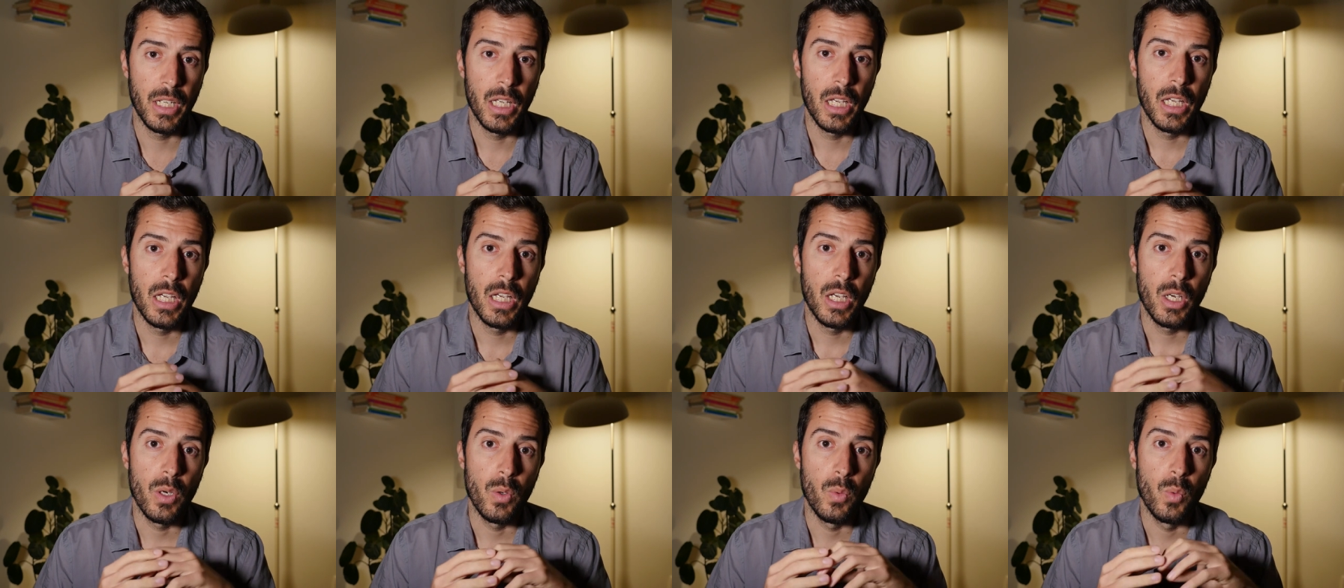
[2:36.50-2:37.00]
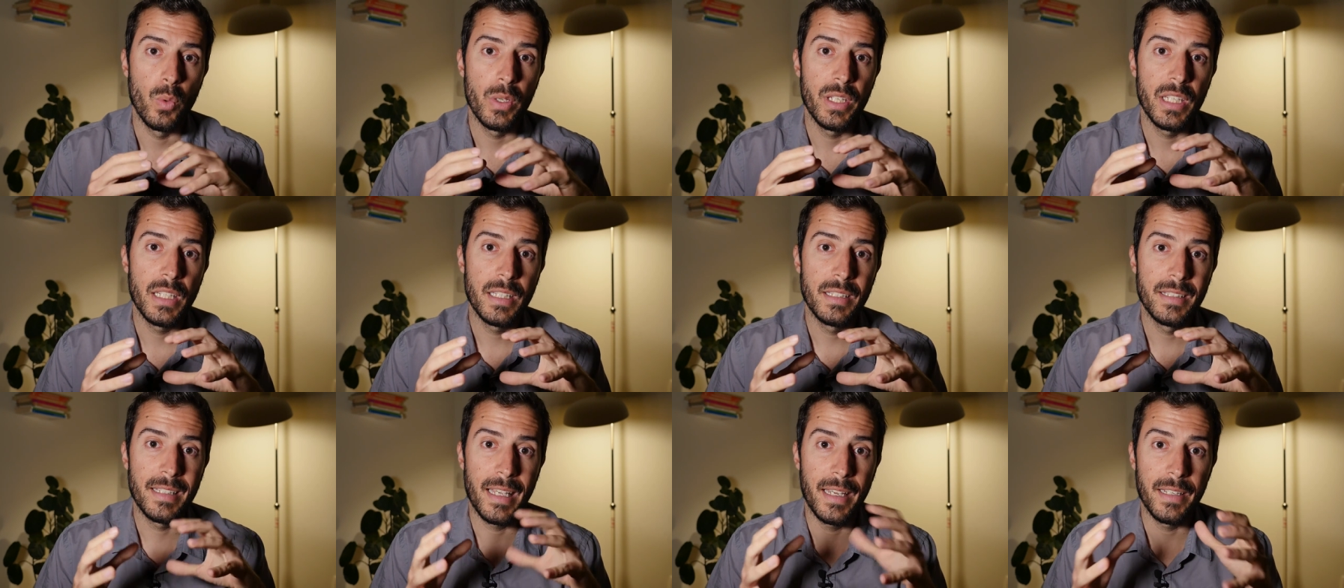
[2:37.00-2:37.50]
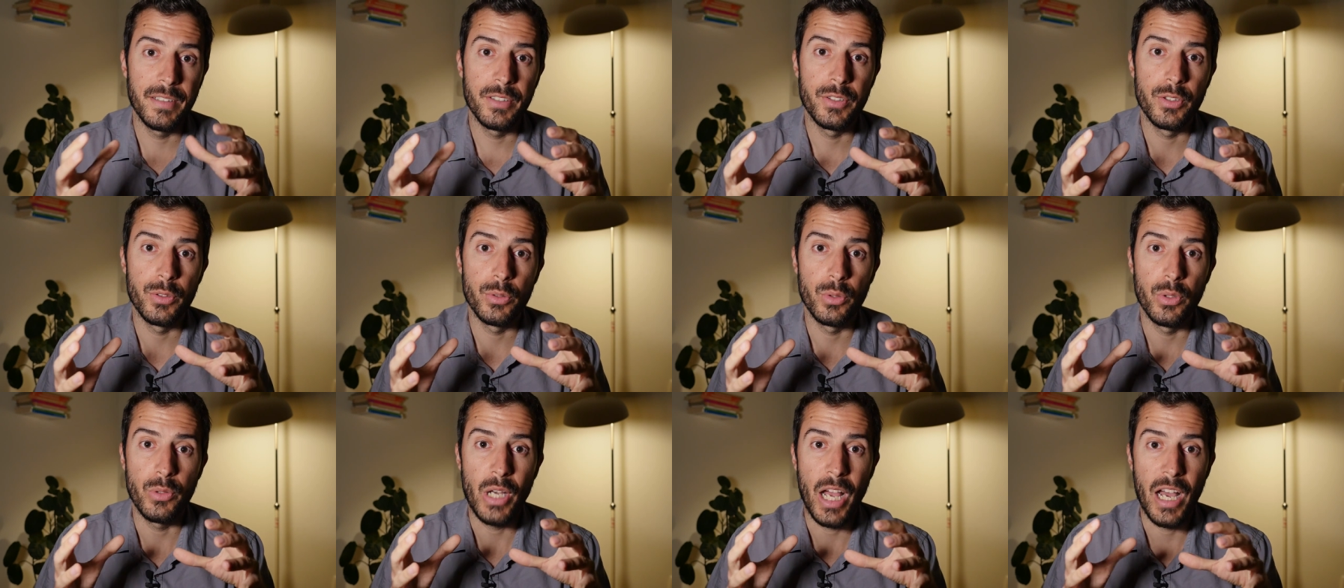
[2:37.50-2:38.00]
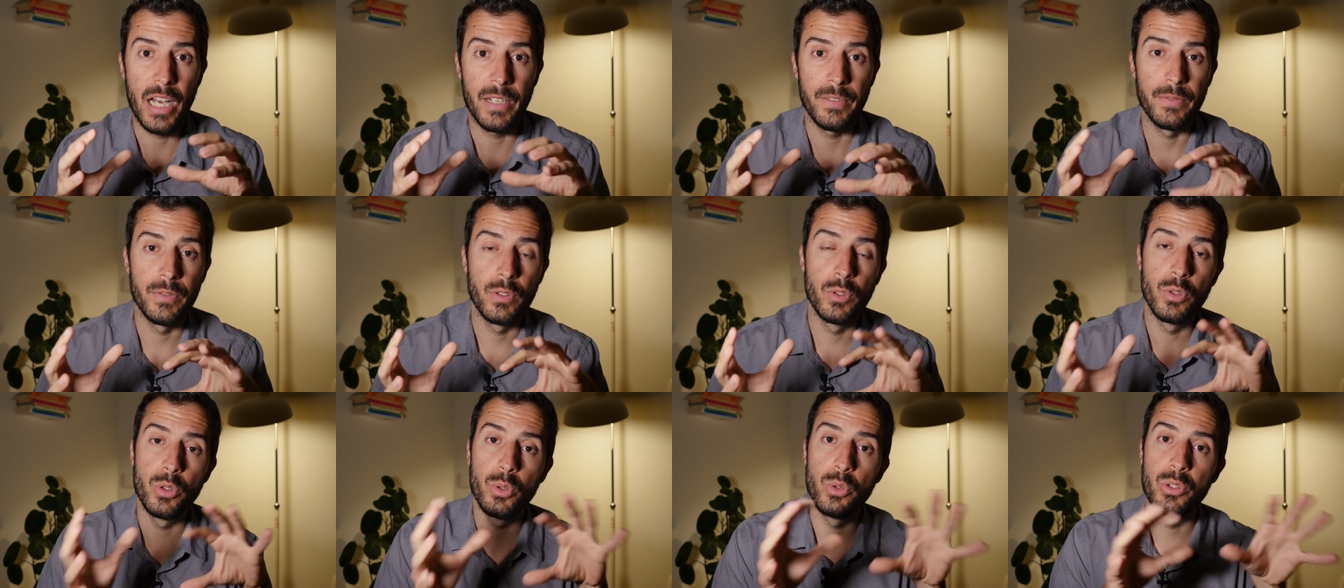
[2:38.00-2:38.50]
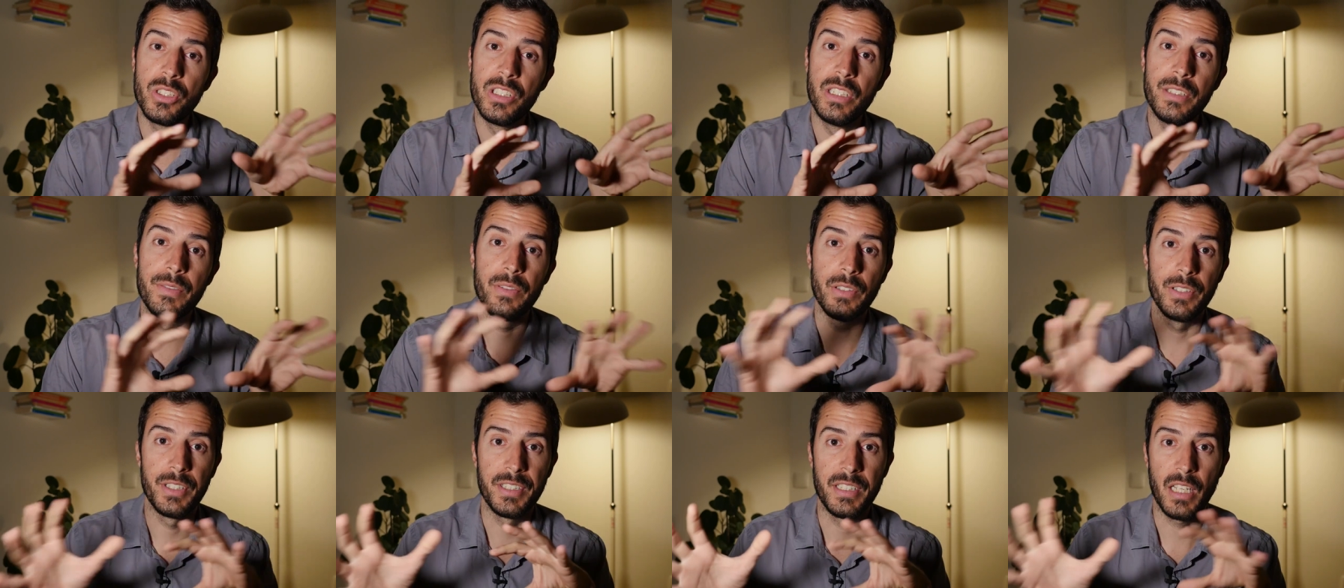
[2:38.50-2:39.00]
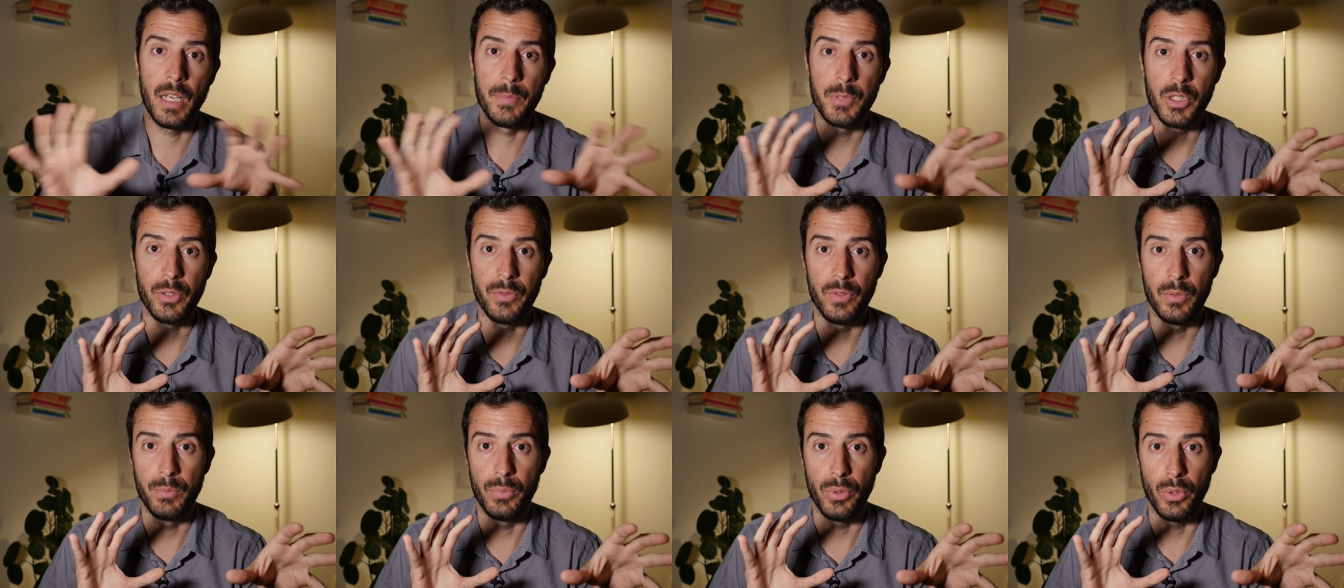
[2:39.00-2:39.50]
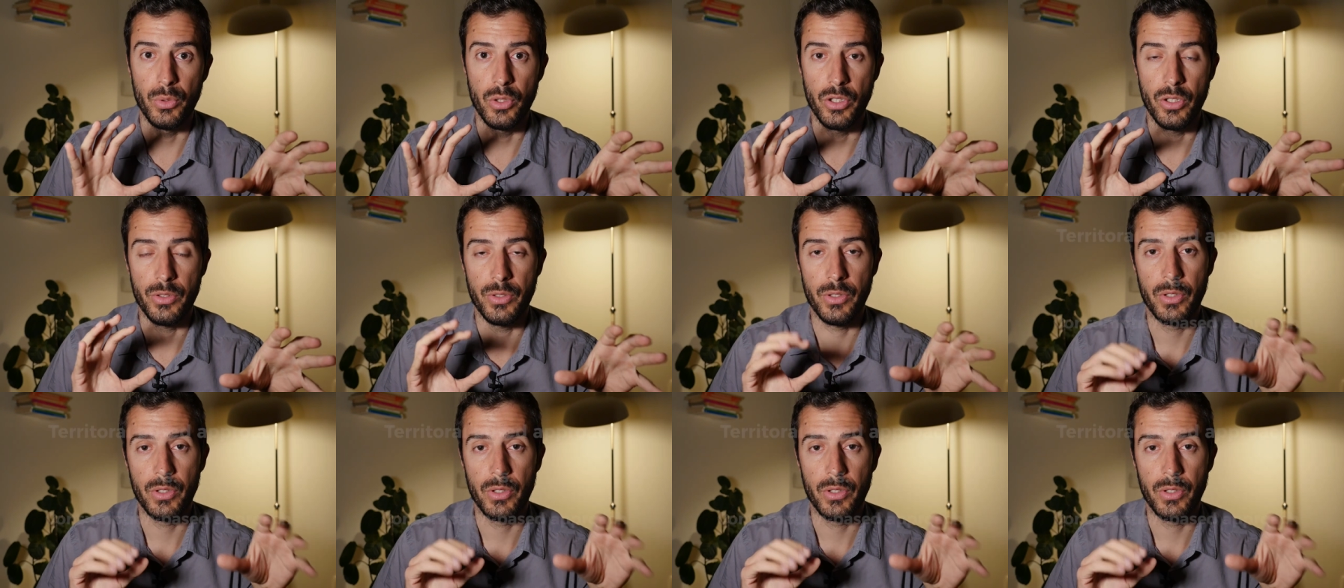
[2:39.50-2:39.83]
we tend to have two different types of approaches,